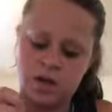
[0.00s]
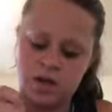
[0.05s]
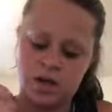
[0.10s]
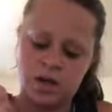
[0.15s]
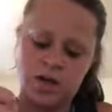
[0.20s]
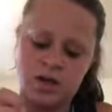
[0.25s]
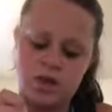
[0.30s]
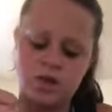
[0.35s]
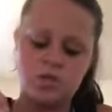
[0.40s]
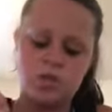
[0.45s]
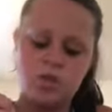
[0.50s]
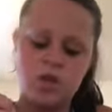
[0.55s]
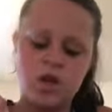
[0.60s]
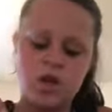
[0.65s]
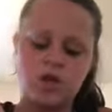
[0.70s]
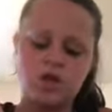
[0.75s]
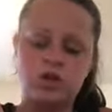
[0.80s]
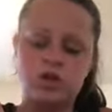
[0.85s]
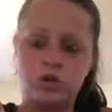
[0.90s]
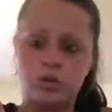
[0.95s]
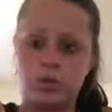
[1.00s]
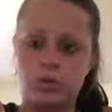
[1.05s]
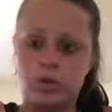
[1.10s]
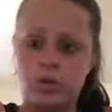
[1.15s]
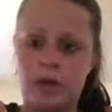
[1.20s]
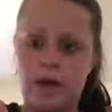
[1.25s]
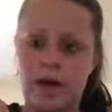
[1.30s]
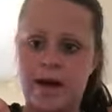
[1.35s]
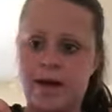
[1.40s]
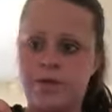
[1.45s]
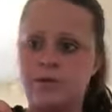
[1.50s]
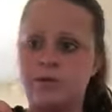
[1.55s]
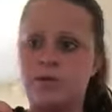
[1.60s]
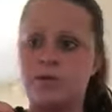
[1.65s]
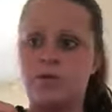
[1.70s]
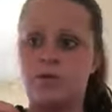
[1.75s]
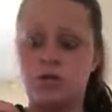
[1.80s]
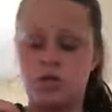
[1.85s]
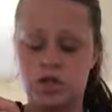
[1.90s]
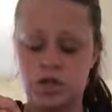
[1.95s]
And the more glue you have, the
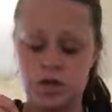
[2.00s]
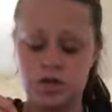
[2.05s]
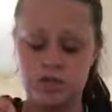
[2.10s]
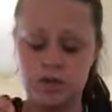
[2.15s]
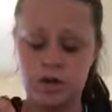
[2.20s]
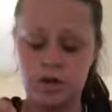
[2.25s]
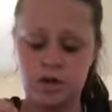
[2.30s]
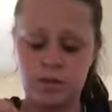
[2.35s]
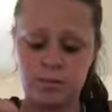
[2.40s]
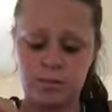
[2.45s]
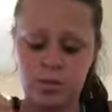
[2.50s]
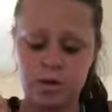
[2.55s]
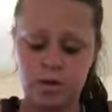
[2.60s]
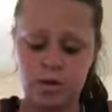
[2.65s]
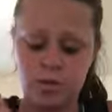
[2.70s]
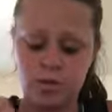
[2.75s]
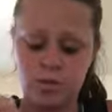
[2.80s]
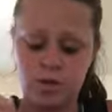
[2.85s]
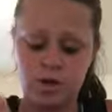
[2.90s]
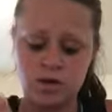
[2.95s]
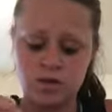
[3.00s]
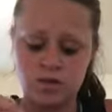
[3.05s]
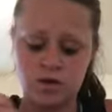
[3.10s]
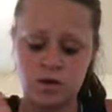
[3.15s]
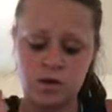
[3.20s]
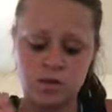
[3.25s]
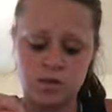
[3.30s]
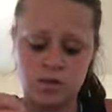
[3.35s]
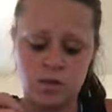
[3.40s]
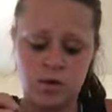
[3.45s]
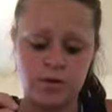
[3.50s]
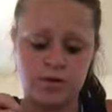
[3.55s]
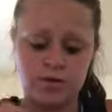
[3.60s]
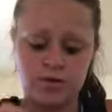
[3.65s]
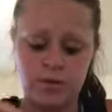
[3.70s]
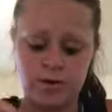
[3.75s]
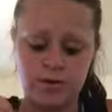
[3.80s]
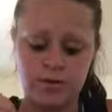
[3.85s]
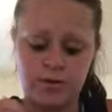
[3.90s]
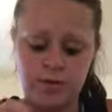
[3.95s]
more shaving cream you're gonna want, so it's more
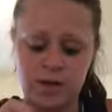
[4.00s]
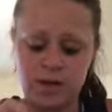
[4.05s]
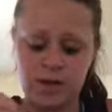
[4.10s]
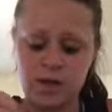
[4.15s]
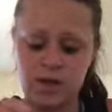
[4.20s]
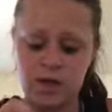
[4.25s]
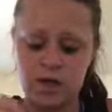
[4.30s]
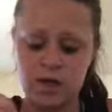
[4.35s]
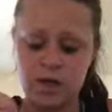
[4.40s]
fluffy.